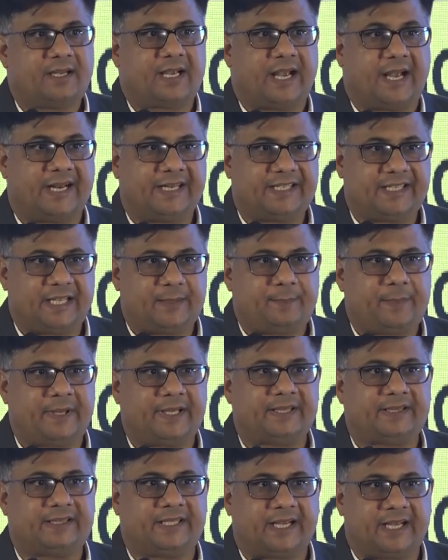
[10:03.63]
and
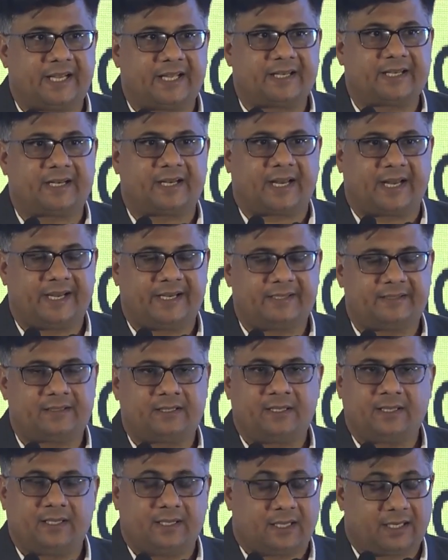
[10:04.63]
keeping their
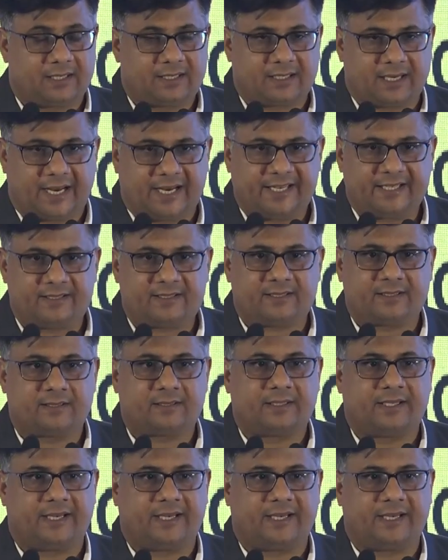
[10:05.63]
clients'